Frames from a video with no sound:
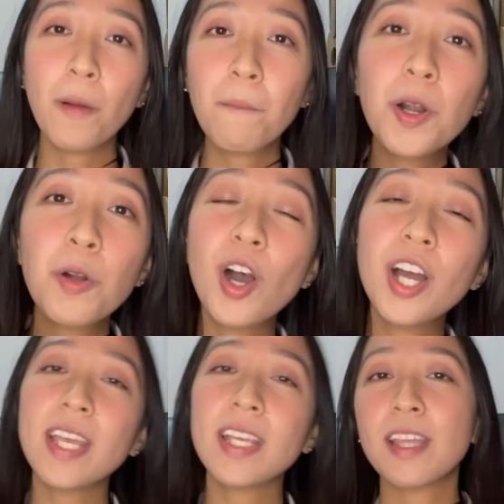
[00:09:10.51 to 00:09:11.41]
Number
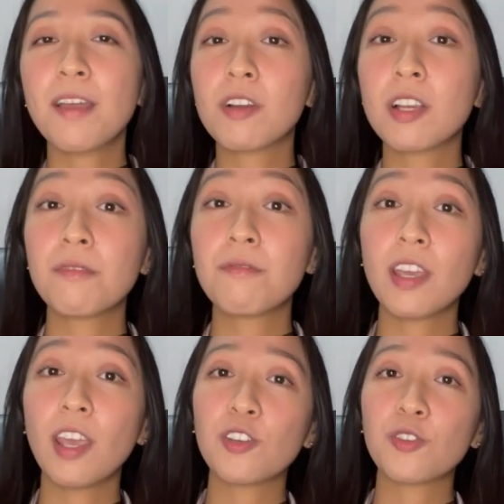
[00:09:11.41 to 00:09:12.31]
one is
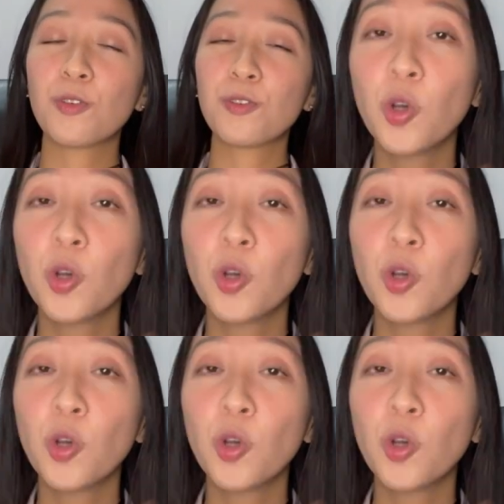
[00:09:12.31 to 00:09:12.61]
diversification.